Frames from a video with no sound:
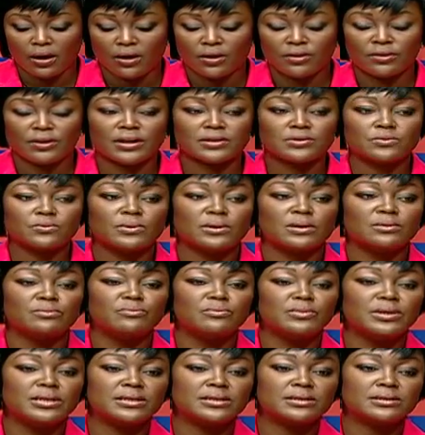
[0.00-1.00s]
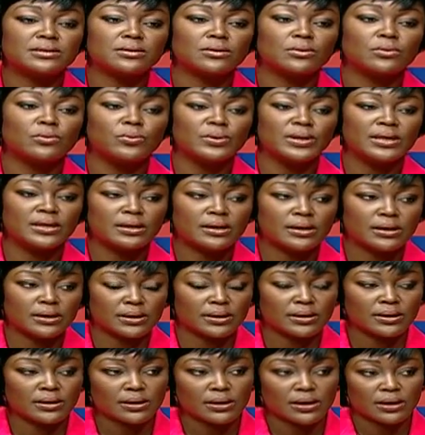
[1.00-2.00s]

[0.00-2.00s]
that will meet weekly,